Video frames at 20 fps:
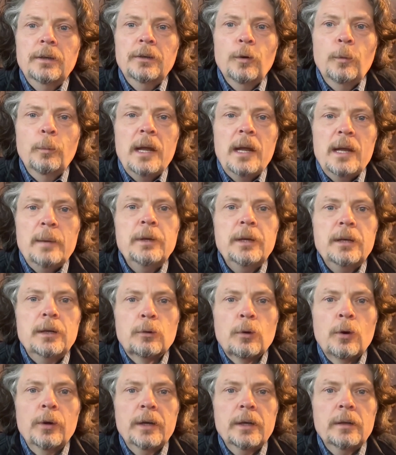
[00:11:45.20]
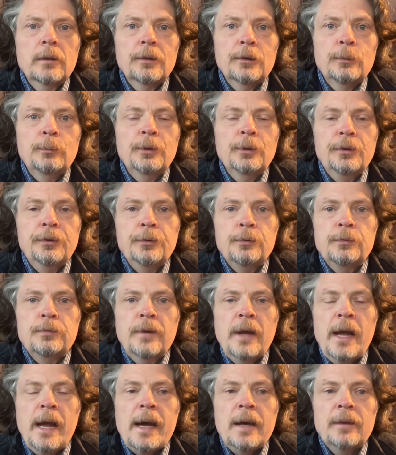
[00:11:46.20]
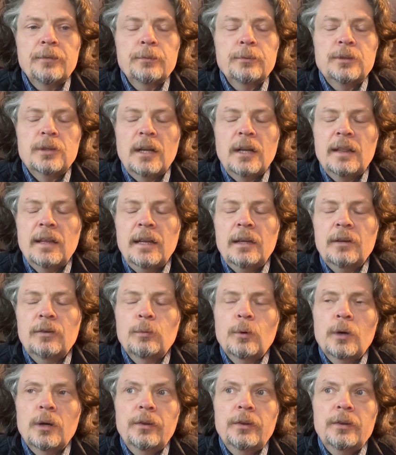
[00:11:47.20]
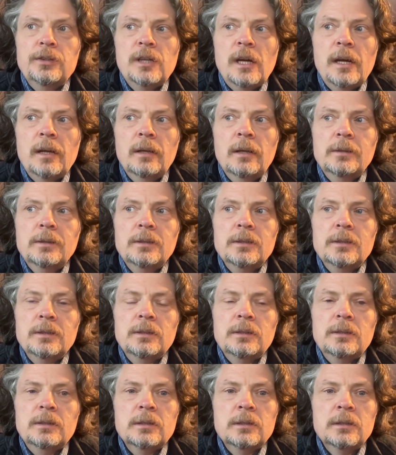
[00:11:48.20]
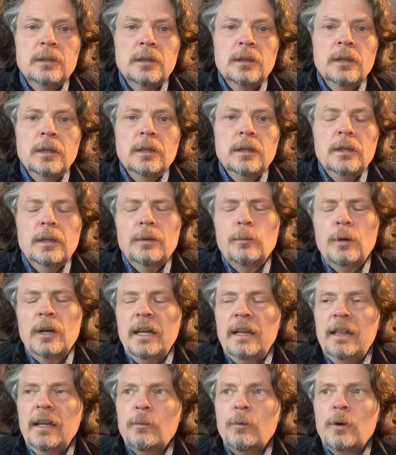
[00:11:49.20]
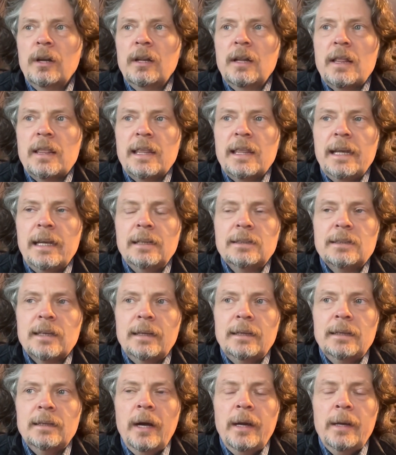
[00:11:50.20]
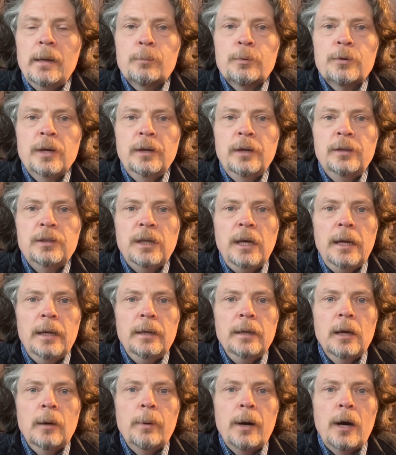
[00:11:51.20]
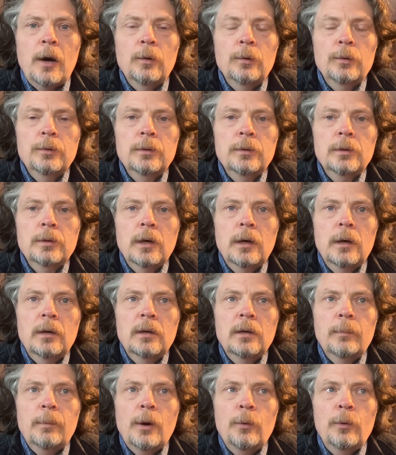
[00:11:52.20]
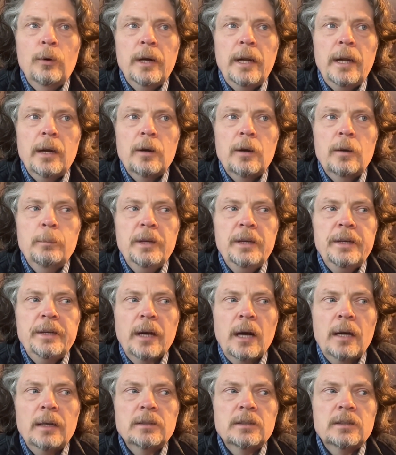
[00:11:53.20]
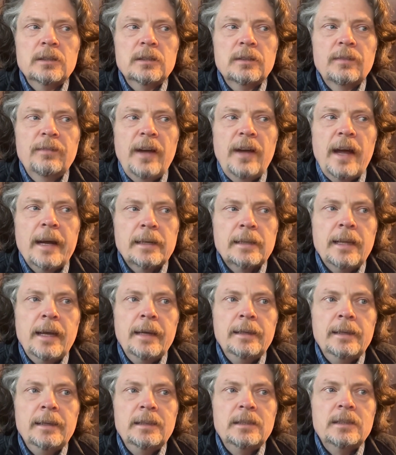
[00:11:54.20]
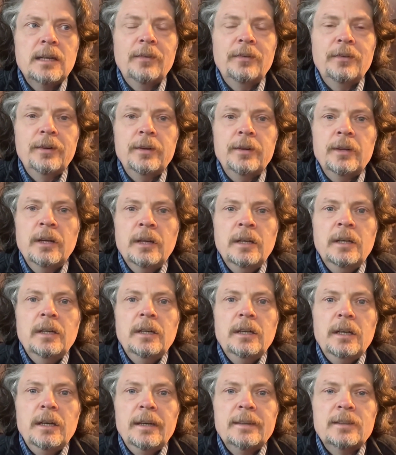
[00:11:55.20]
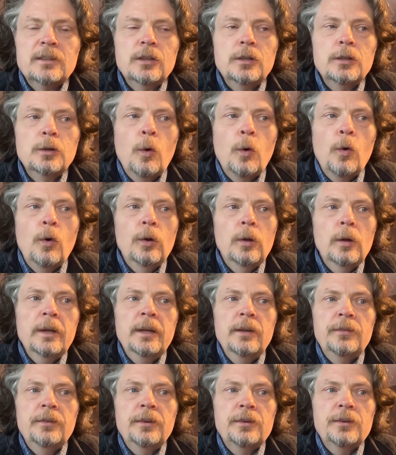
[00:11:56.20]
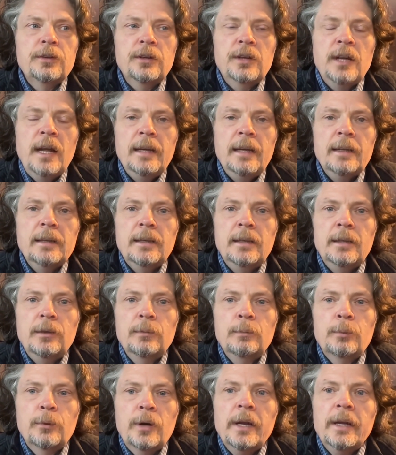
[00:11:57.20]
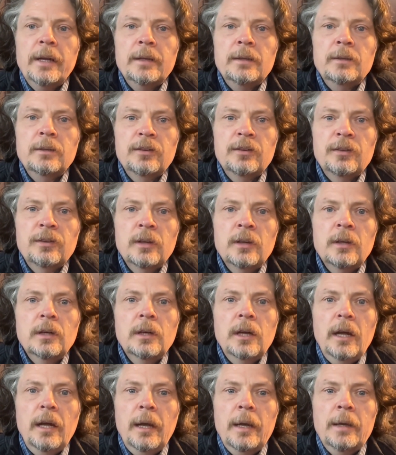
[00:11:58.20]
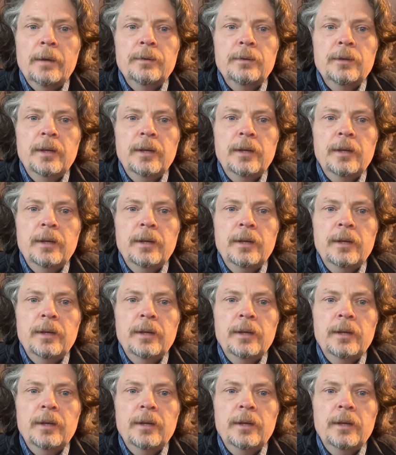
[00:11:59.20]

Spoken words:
maybe growing a little bit too fast, which I think is one of the challenges. And I think one of the things that I appreciate about what ARB does is the fact that its goal isn't to take these brands and